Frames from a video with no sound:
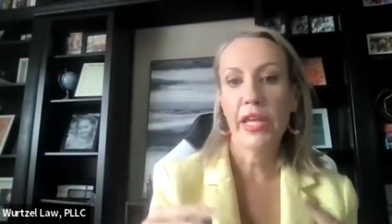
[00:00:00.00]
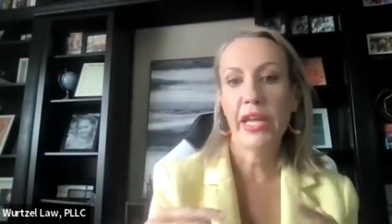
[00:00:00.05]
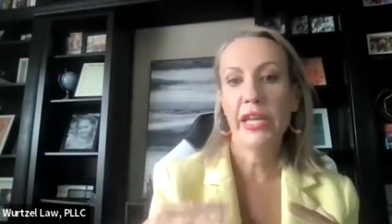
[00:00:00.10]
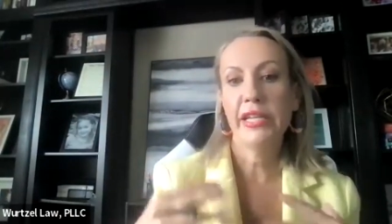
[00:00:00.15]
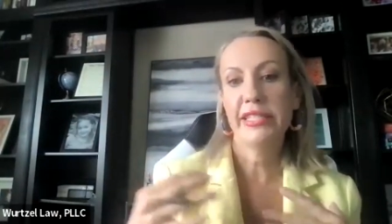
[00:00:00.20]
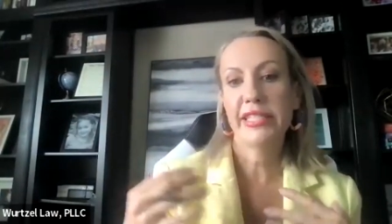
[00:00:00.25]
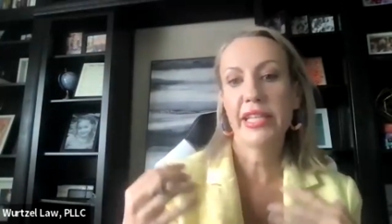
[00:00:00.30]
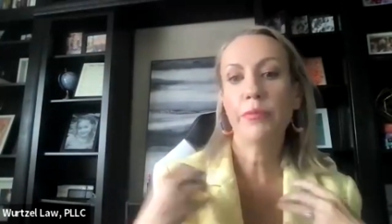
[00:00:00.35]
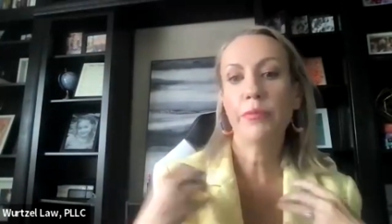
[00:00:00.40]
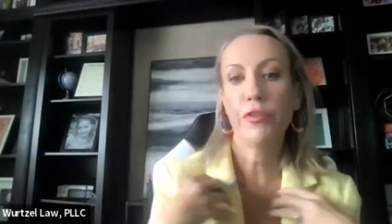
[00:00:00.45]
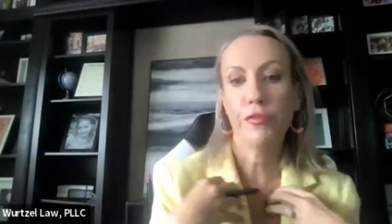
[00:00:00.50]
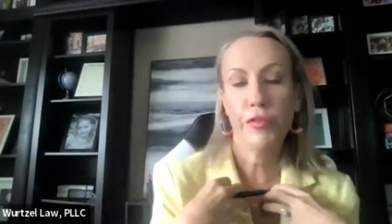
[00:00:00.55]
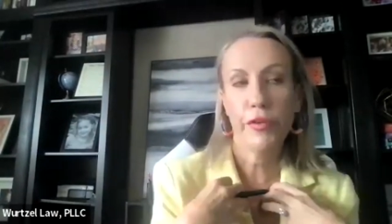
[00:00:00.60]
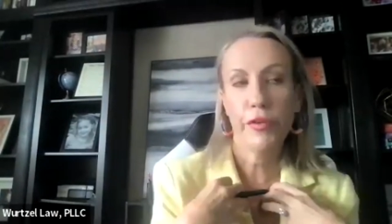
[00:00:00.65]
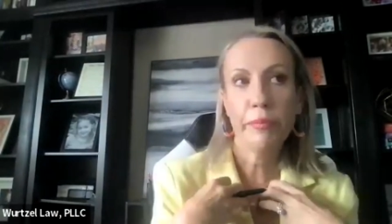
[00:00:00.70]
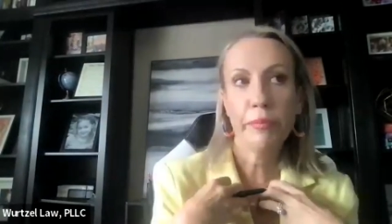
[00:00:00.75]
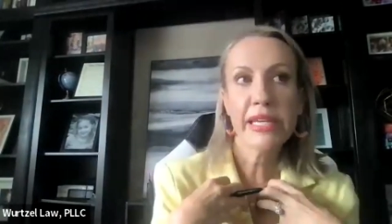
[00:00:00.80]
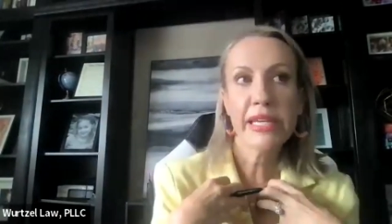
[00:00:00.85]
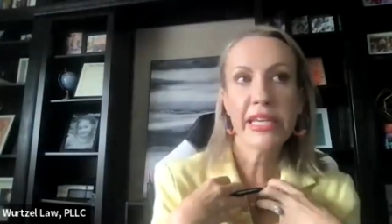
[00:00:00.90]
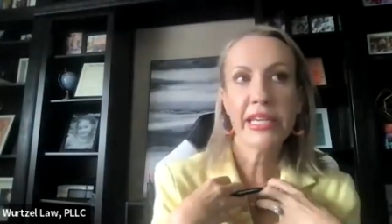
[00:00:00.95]
And it's helpful for
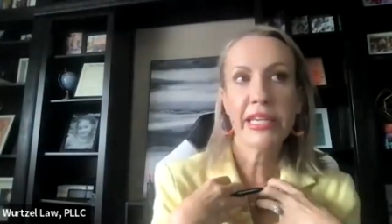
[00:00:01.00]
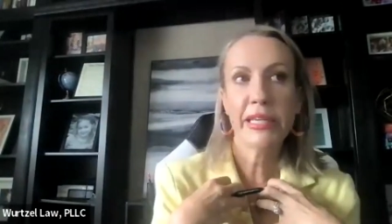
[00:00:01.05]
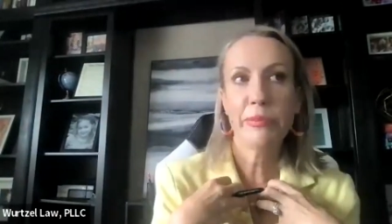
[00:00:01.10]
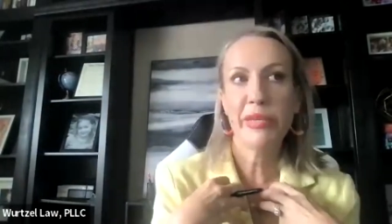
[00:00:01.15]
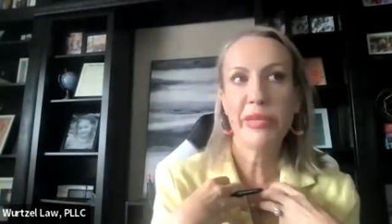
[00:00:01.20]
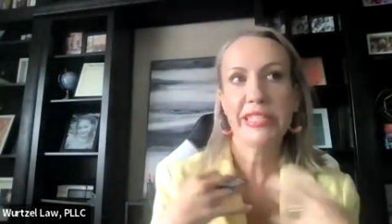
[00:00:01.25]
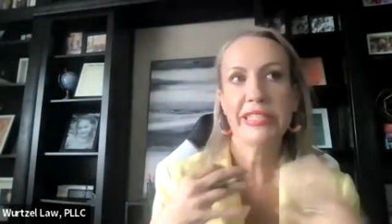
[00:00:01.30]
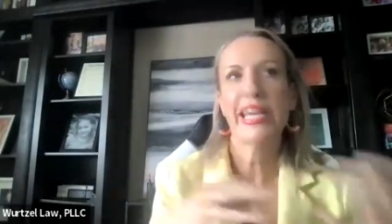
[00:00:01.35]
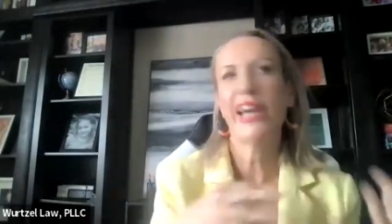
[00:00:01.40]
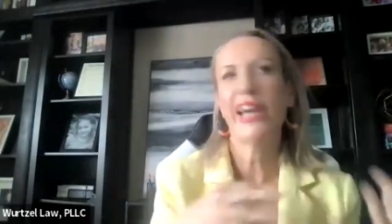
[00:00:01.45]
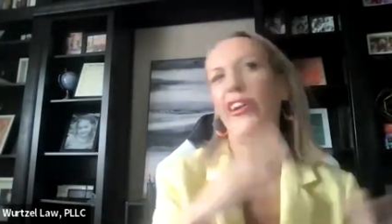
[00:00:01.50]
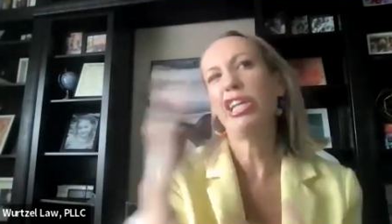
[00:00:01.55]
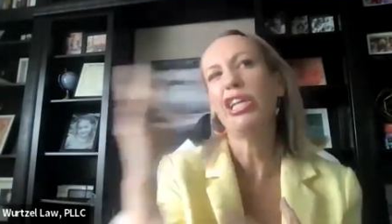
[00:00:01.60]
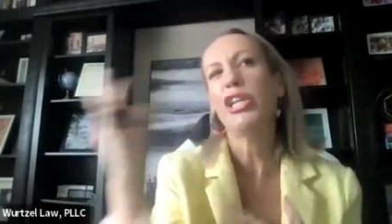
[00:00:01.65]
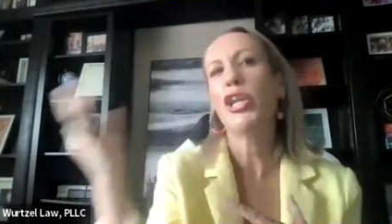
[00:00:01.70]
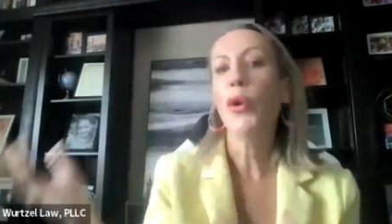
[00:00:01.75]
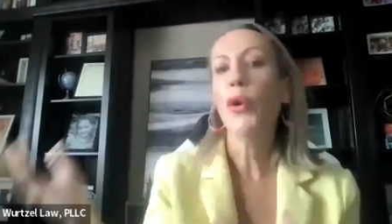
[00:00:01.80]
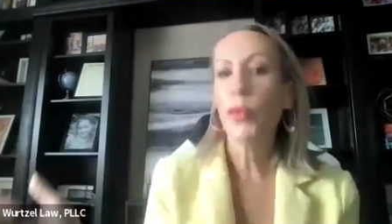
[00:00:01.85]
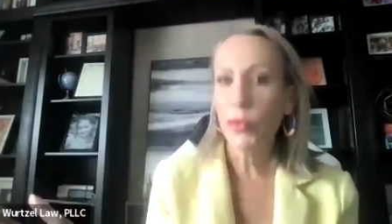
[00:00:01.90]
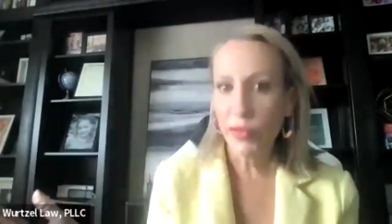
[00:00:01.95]
me because I already
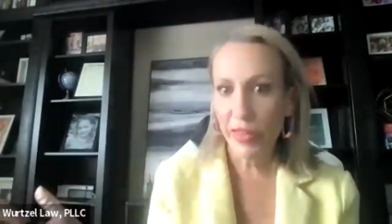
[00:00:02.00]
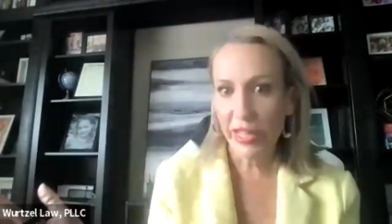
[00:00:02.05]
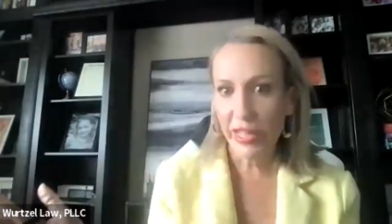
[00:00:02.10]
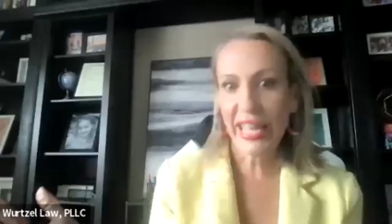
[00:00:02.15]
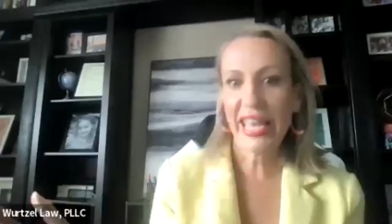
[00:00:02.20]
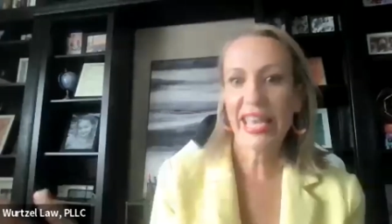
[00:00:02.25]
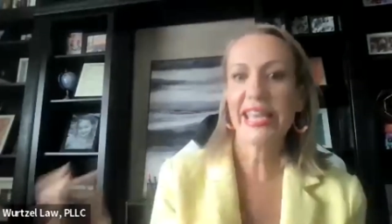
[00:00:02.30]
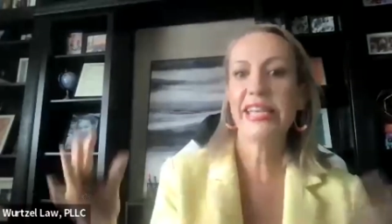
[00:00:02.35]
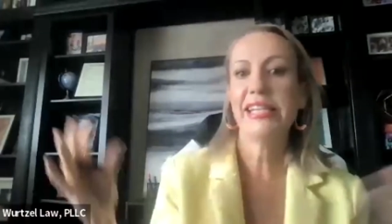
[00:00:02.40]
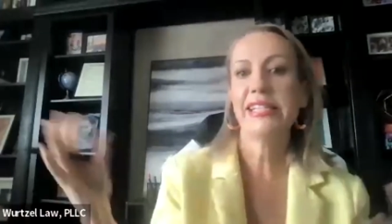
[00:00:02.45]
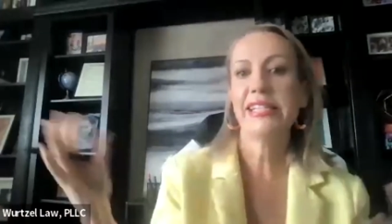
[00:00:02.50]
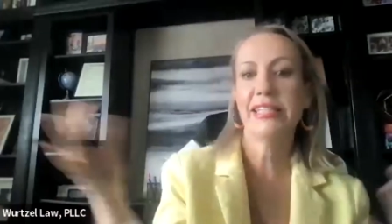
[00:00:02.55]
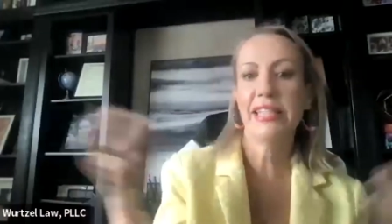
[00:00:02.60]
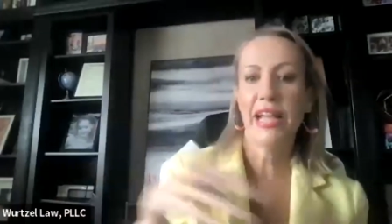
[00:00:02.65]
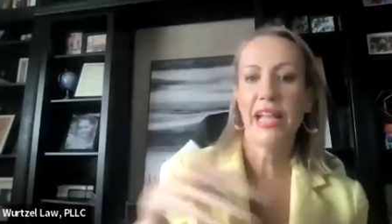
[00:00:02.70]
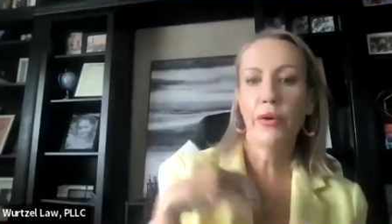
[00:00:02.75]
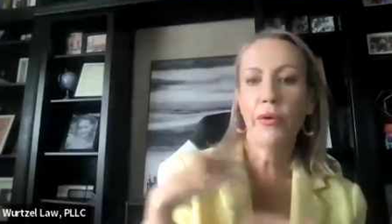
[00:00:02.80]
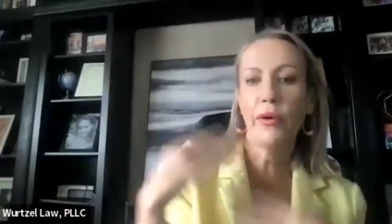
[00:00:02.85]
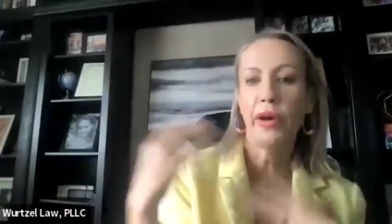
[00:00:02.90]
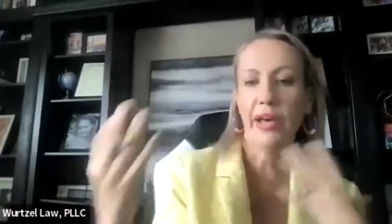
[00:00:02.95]
know the case
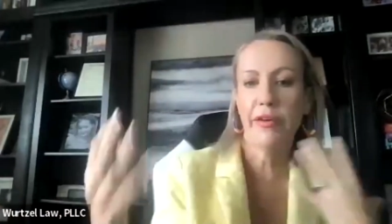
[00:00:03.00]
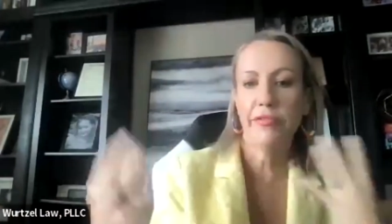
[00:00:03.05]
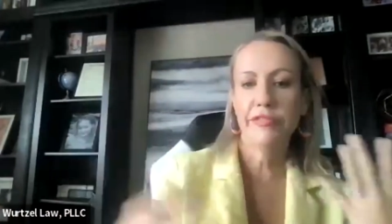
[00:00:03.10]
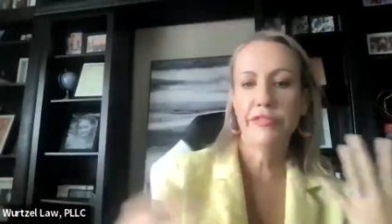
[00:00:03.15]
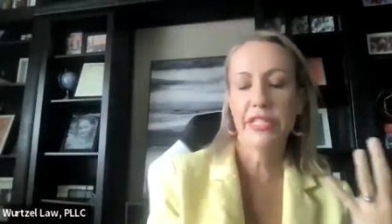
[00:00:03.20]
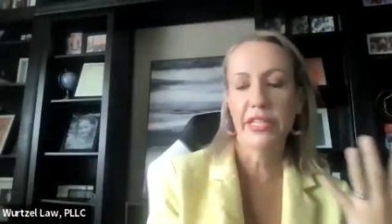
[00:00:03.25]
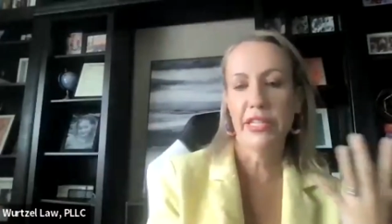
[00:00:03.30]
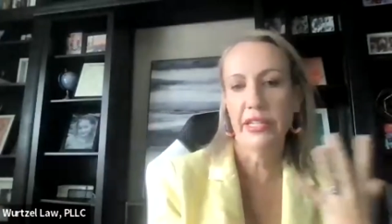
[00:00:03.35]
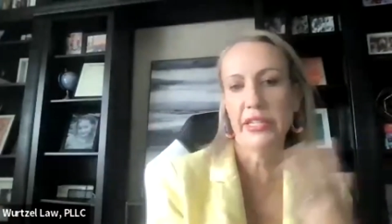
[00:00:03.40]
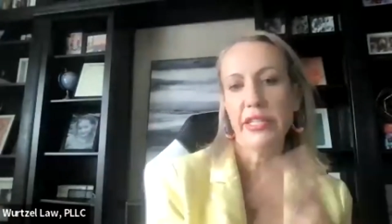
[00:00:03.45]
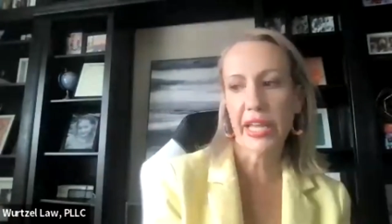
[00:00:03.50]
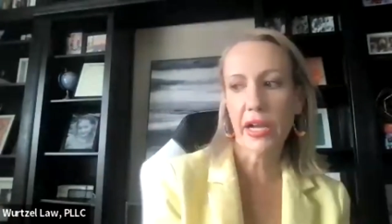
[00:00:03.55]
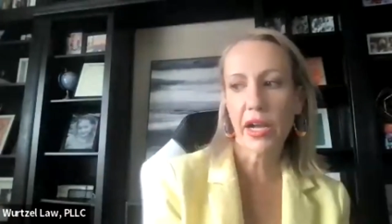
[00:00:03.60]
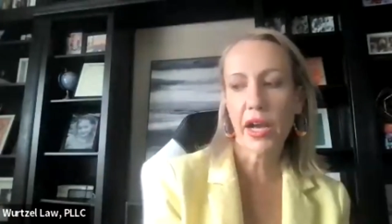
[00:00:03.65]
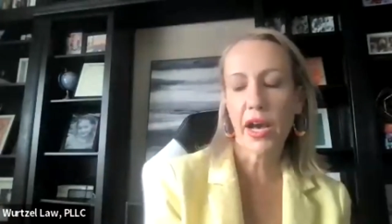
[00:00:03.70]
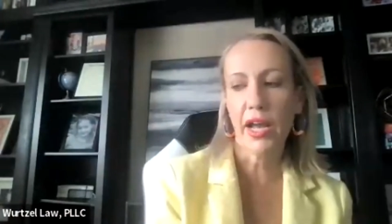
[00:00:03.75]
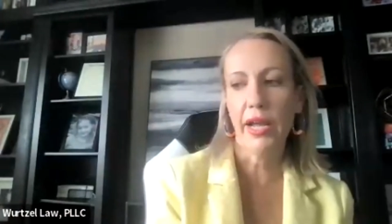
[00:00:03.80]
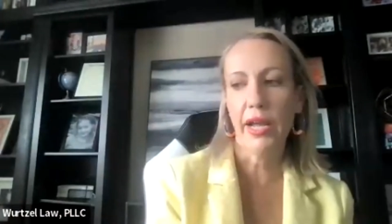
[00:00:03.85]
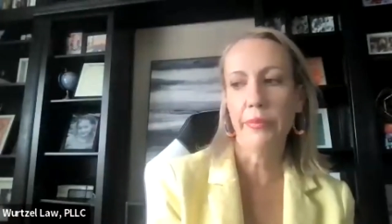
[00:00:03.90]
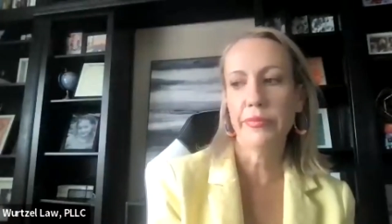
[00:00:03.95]
and I don't have to get
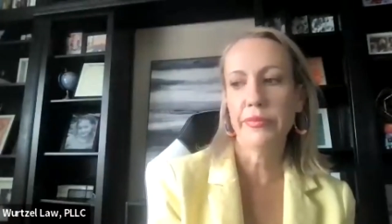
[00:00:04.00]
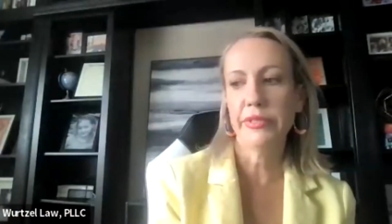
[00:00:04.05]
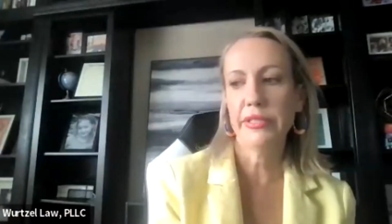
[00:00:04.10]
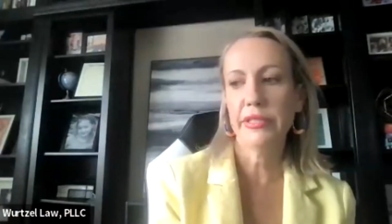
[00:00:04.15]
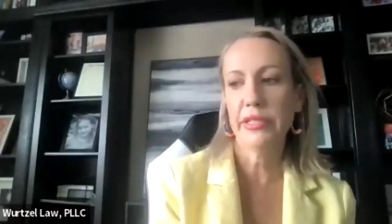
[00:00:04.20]
caught up